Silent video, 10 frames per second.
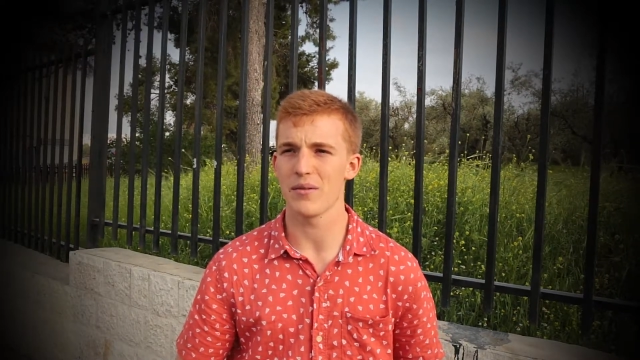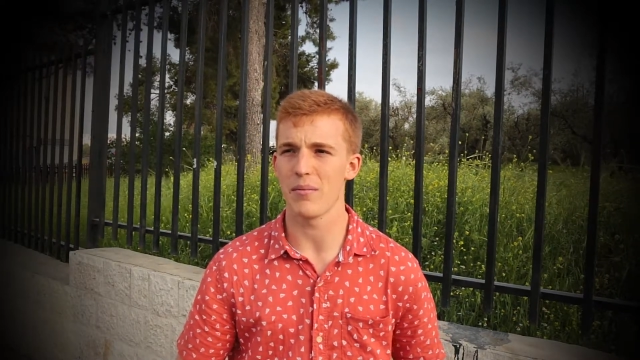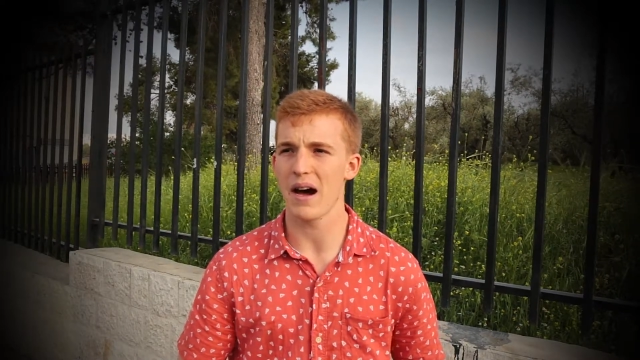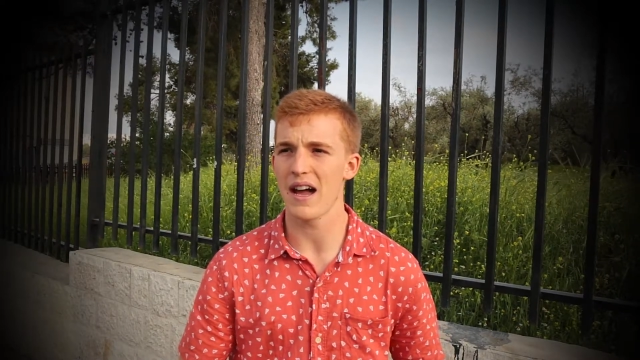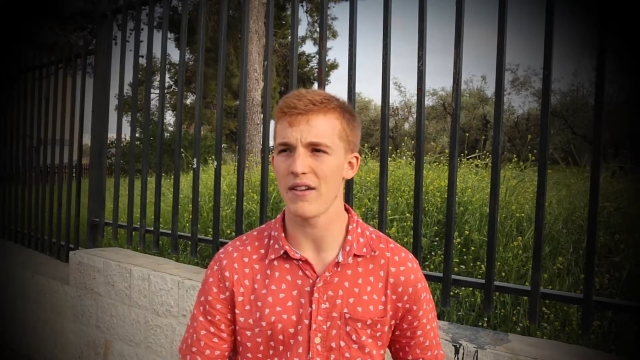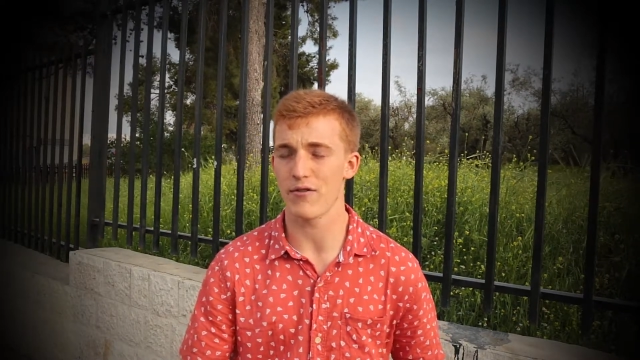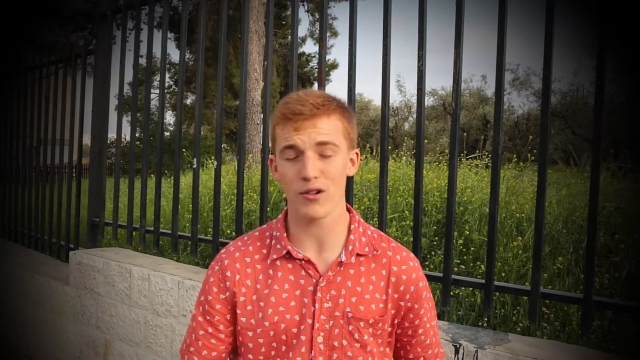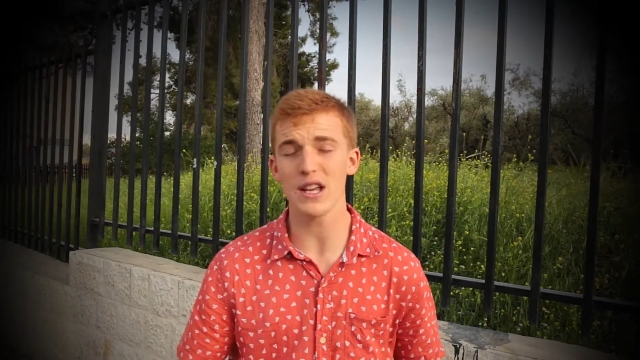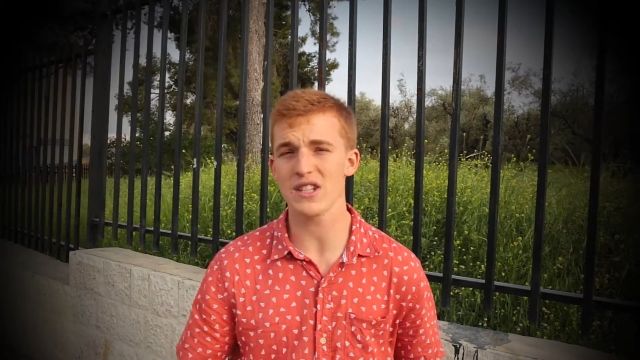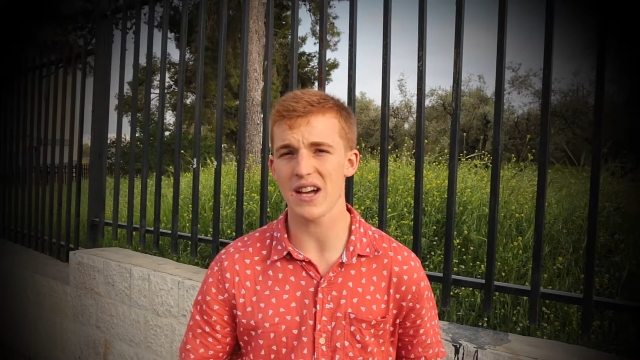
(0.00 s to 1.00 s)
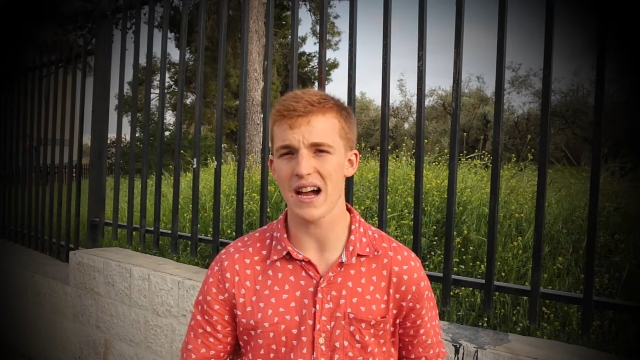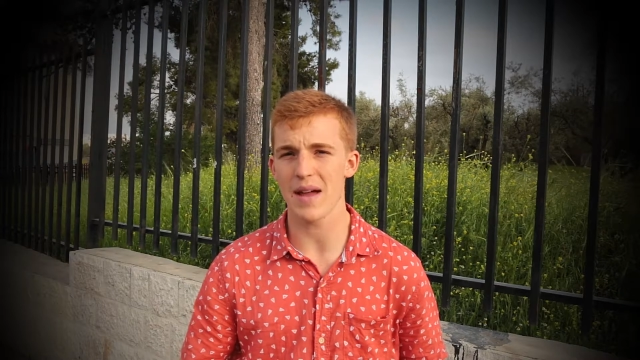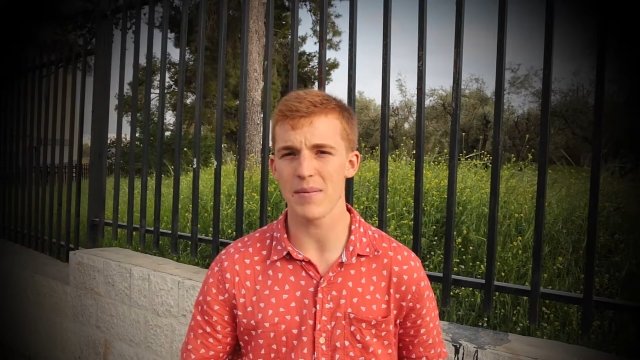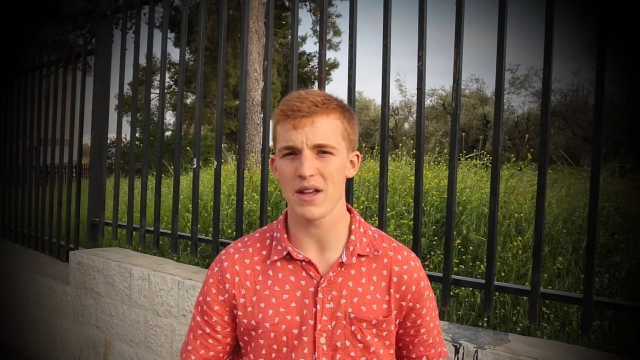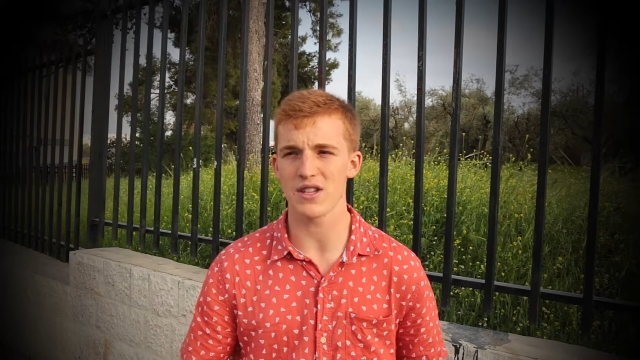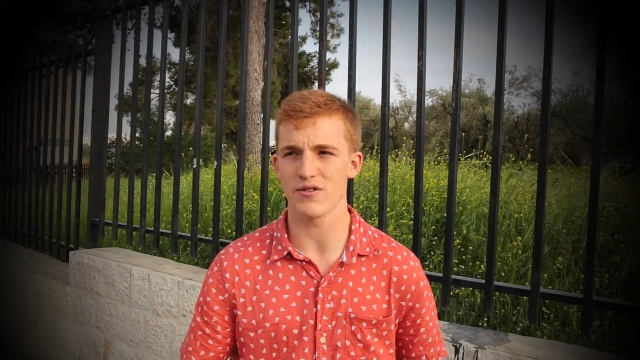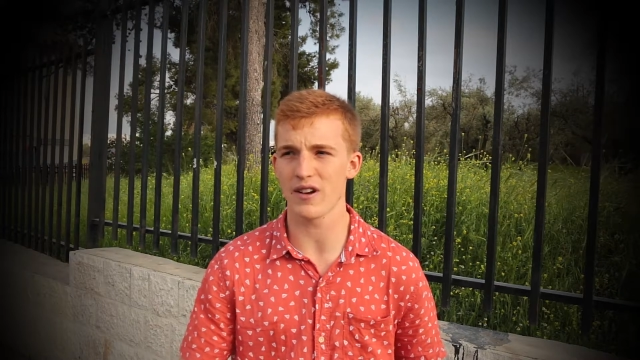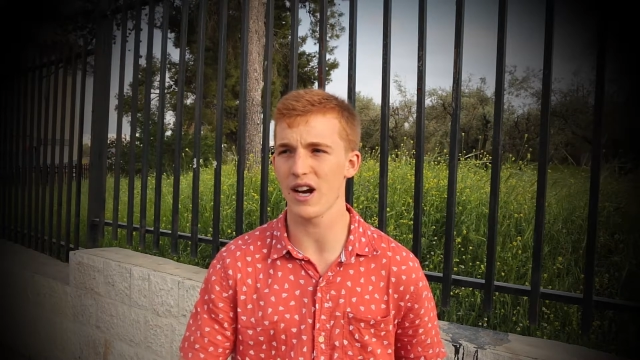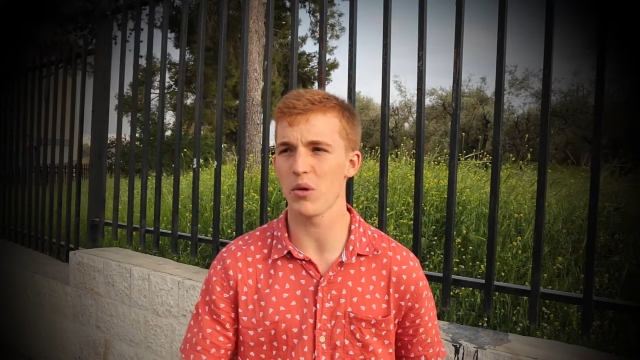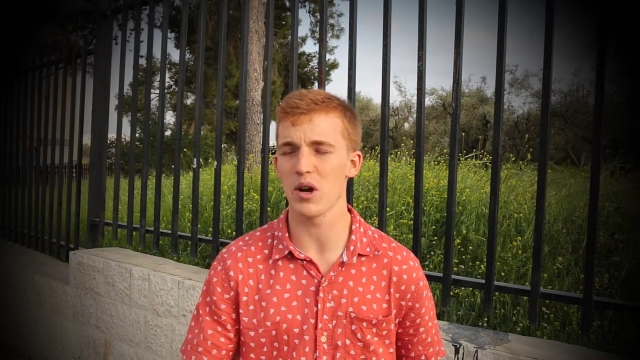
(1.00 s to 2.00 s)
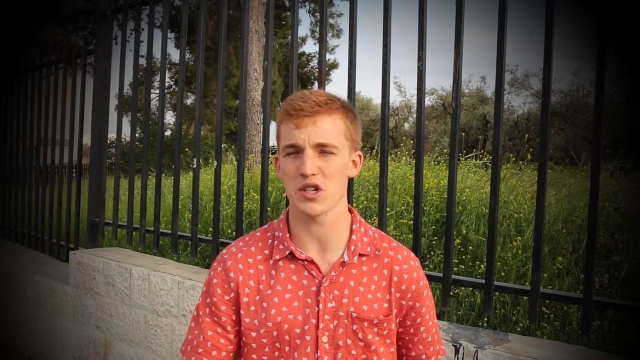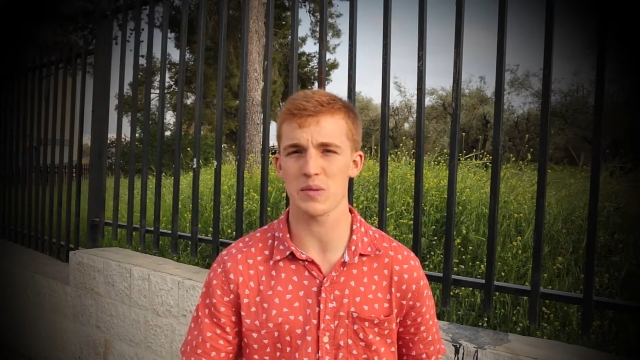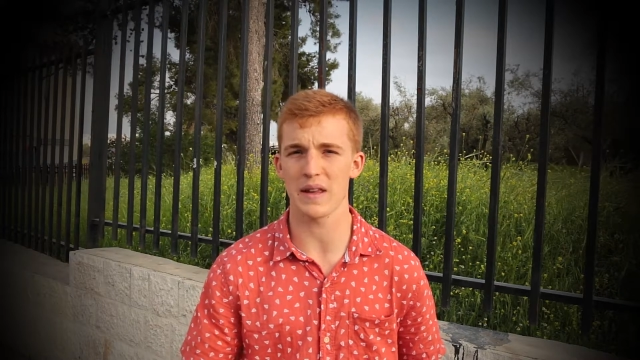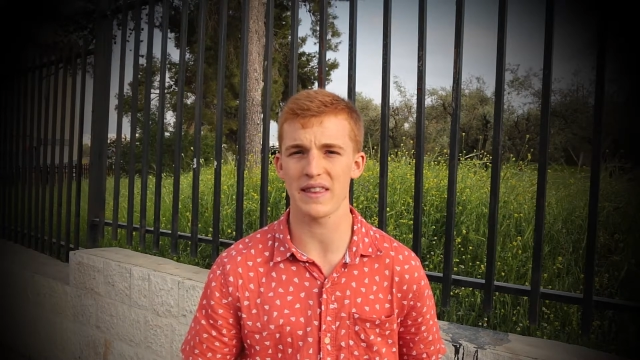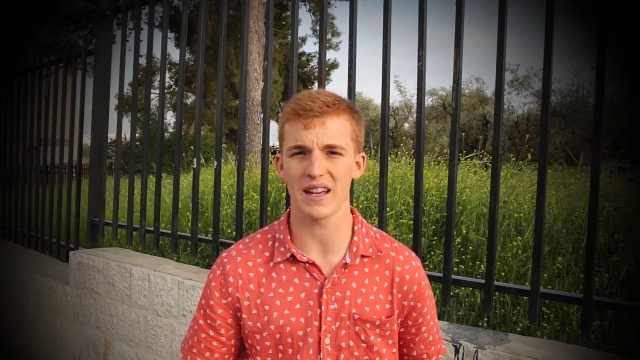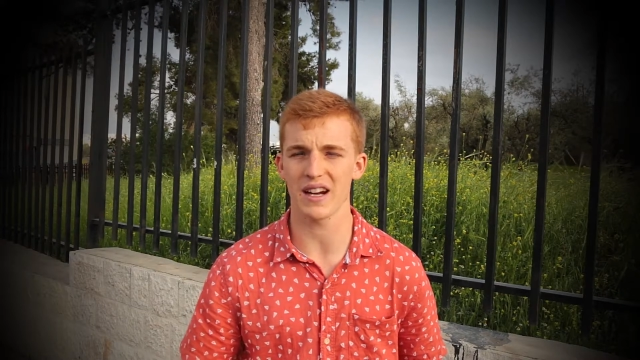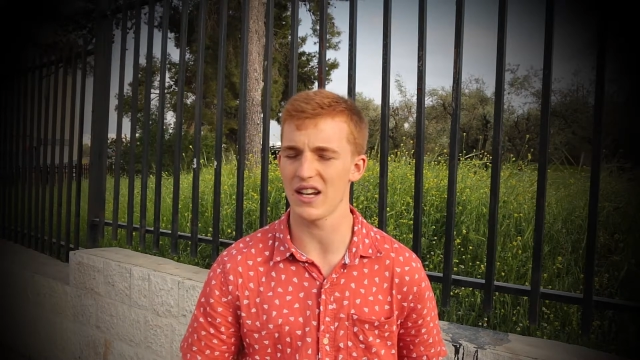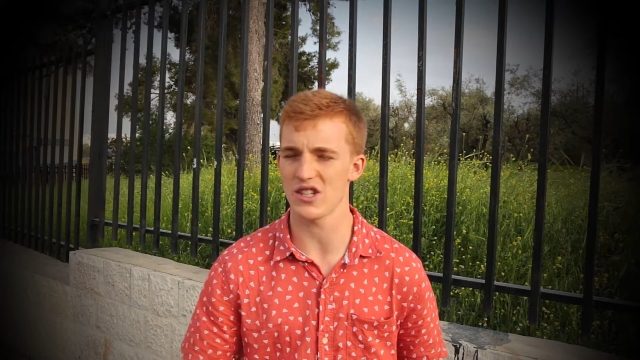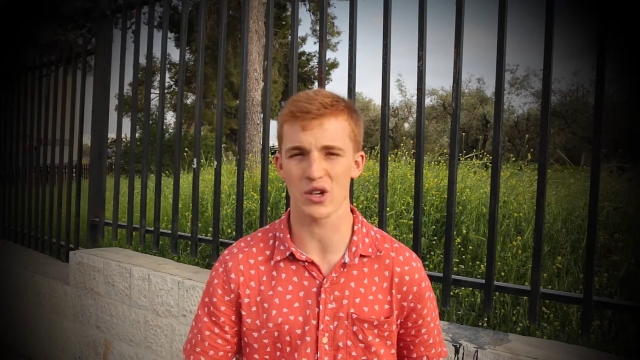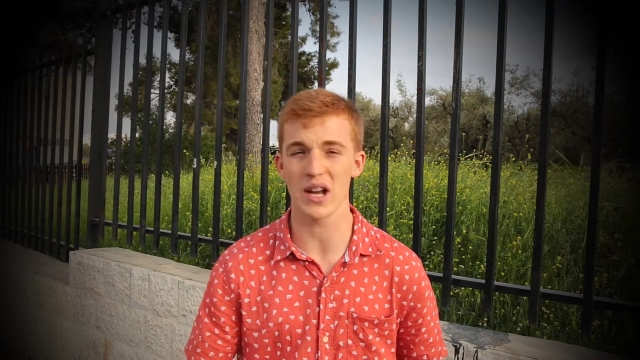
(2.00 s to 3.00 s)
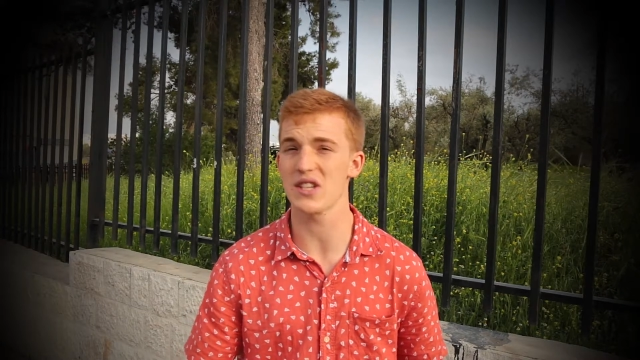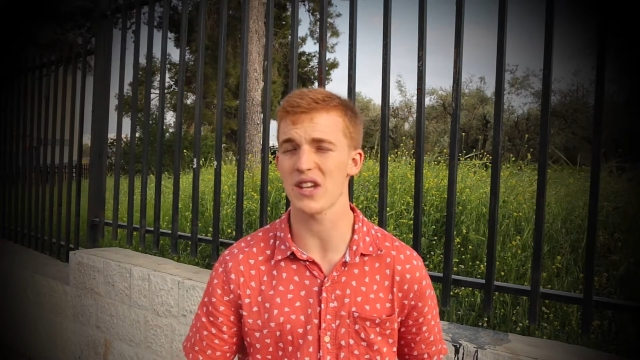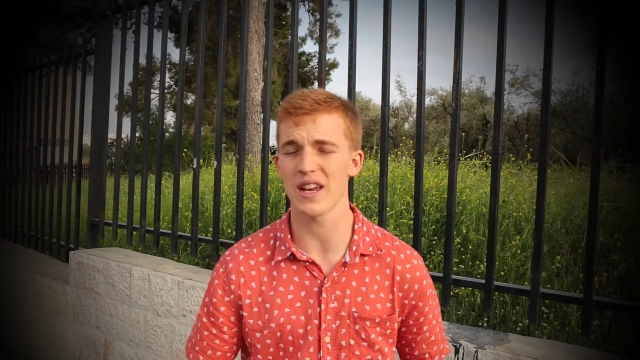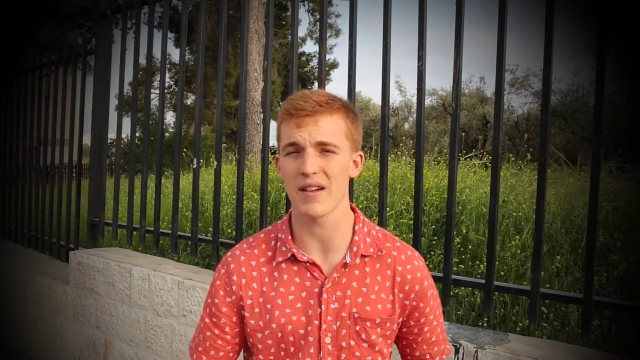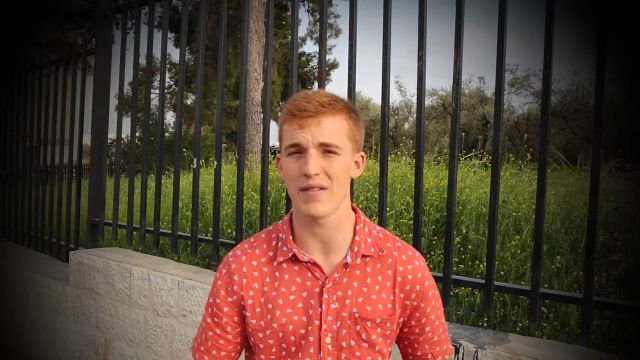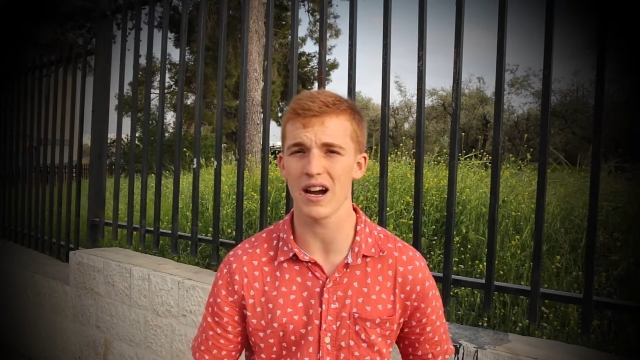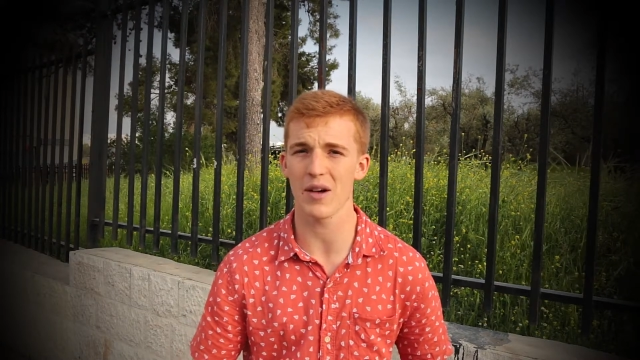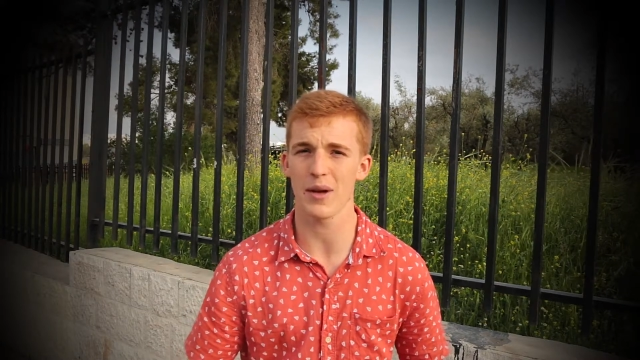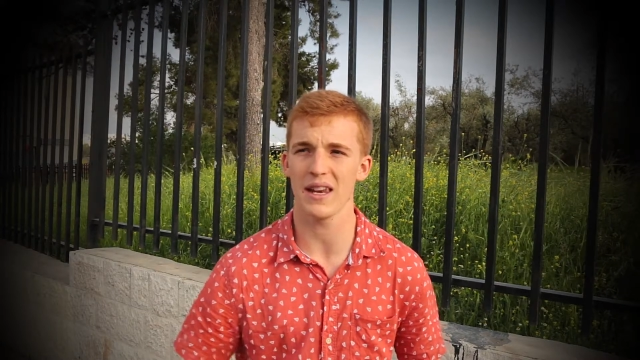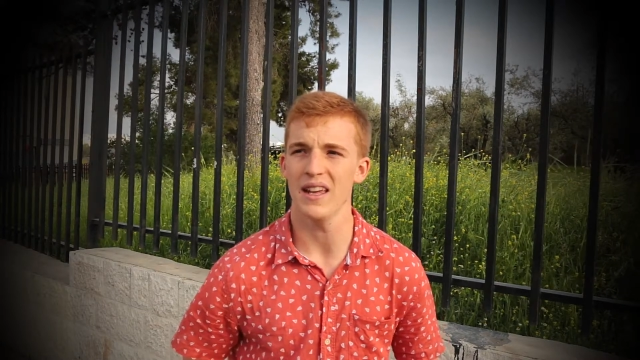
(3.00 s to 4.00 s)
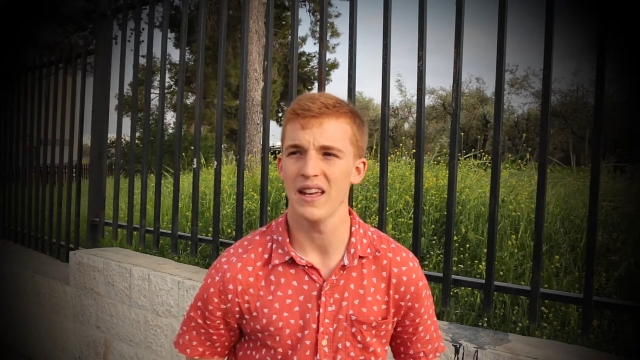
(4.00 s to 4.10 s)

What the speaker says: my free time is very well spent there. It's a great study environment,